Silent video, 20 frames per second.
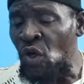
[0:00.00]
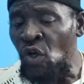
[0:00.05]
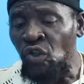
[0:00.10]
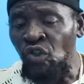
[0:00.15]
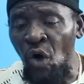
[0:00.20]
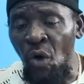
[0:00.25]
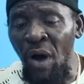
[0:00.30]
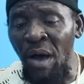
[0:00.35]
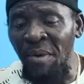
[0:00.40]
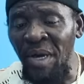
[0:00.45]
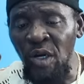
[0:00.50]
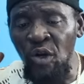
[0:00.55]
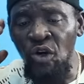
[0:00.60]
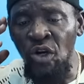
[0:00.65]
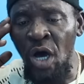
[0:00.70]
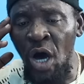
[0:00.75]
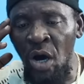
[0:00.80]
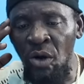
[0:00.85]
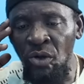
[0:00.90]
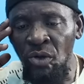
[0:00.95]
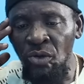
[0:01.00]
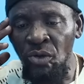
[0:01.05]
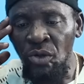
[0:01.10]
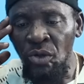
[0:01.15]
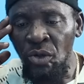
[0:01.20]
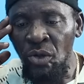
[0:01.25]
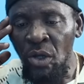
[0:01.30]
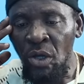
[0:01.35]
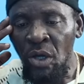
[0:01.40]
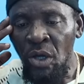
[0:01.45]
So what me do now?
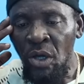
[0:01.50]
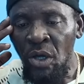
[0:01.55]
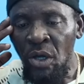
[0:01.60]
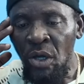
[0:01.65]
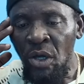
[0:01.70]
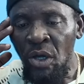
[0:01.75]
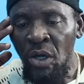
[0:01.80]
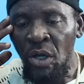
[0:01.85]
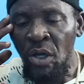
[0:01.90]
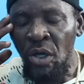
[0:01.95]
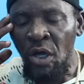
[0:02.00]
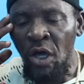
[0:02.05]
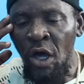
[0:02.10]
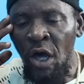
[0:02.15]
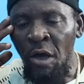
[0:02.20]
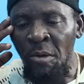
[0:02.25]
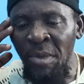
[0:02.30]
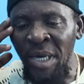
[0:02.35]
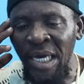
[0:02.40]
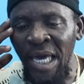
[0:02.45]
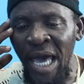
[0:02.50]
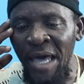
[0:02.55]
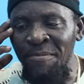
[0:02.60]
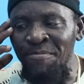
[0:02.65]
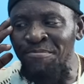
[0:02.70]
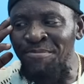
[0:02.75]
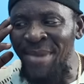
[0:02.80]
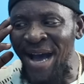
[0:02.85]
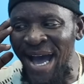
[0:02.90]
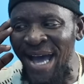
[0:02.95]
Me get
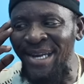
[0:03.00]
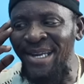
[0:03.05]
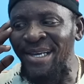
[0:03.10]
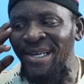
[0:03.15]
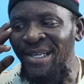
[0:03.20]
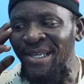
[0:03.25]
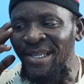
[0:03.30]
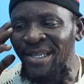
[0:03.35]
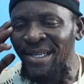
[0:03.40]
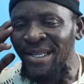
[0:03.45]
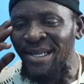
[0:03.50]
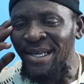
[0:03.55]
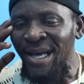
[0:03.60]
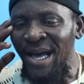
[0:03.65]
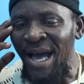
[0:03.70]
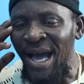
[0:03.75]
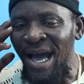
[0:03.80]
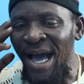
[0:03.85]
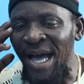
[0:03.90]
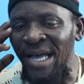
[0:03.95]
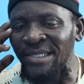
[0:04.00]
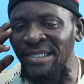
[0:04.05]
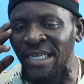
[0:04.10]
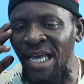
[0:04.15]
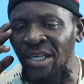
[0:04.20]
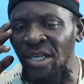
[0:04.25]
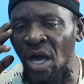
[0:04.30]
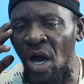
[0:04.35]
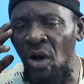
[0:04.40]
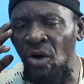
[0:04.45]
mad and
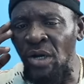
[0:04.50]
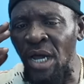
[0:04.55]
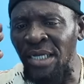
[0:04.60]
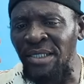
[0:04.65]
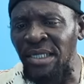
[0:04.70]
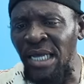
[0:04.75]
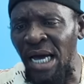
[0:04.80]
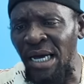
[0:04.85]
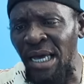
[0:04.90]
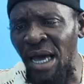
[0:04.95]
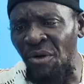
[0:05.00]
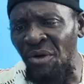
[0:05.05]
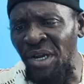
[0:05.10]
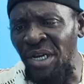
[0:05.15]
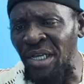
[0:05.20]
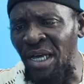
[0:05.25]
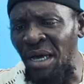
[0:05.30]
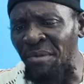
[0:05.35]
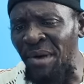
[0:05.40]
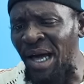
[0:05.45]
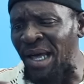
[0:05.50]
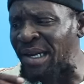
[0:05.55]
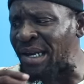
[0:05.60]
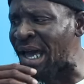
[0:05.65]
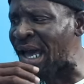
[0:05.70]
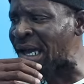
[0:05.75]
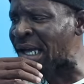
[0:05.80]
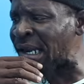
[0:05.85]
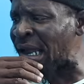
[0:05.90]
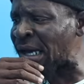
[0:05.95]
say, yo, that song I when the man
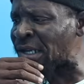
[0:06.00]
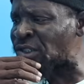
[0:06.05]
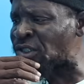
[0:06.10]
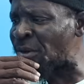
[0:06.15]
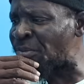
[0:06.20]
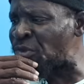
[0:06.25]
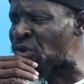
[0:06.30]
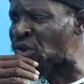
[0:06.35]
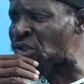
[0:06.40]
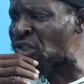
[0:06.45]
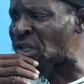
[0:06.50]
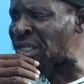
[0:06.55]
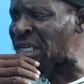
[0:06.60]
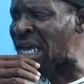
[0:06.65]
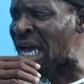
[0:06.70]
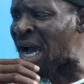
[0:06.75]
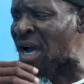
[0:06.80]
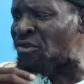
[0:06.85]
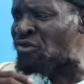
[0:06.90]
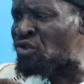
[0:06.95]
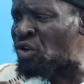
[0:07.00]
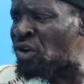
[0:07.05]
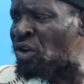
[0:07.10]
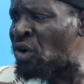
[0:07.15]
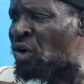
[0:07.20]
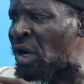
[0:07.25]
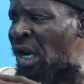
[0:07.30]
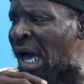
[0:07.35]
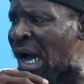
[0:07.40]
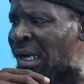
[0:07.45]
like clock supposed to day I road
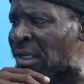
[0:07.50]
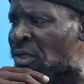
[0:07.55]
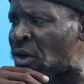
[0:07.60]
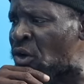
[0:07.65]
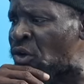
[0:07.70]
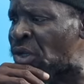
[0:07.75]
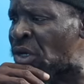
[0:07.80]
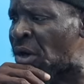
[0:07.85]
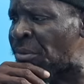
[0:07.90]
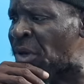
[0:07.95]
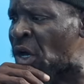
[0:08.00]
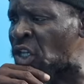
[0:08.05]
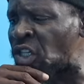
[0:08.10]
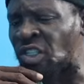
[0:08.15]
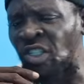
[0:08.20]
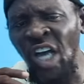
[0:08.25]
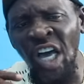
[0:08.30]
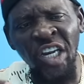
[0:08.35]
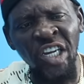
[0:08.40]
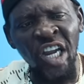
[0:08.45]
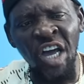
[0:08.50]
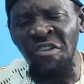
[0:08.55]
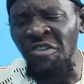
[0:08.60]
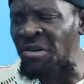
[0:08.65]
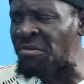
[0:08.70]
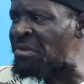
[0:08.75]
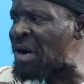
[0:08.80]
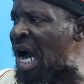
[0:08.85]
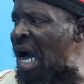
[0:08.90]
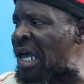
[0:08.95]
all along now. You know? I check
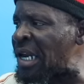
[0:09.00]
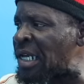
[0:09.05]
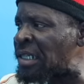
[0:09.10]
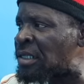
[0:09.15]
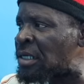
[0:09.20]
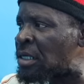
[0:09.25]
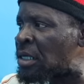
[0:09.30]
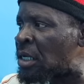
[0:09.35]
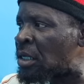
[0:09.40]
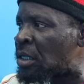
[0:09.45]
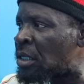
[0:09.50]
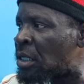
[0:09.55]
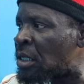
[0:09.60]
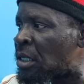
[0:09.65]
Derek Barnett, you know.